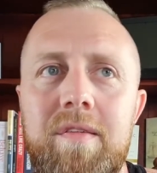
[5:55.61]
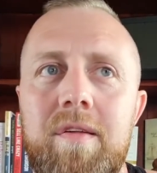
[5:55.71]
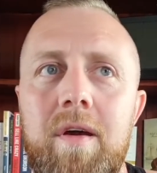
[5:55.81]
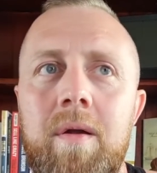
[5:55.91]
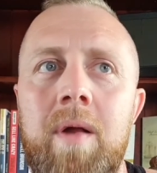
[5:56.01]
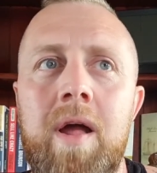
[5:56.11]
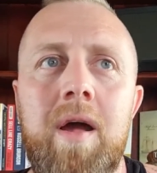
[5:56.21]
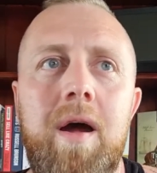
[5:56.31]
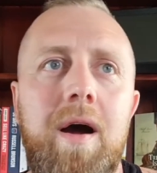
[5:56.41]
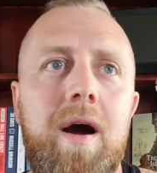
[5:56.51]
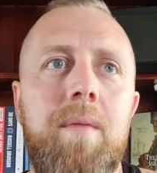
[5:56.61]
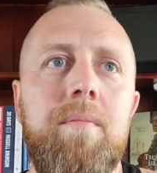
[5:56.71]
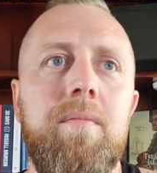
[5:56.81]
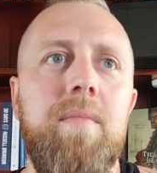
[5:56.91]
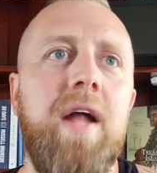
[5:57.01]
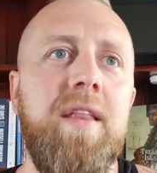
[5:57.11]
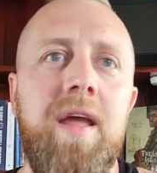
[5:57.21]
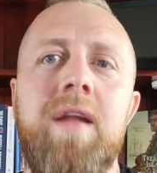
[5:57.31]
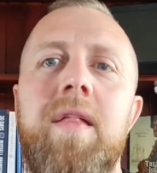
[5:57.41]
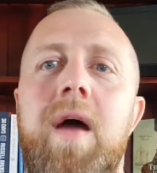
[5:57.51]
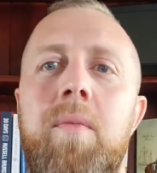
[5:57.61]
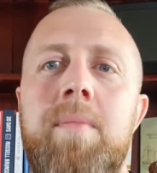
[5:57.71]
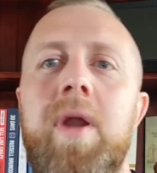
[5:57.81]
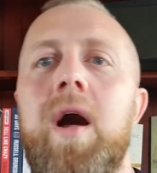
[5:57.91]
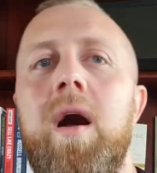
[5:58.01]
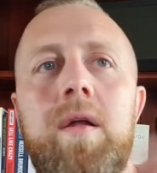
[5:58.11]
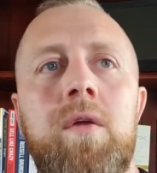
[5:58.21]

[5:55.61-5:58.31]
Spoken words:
So at the end of that webinar,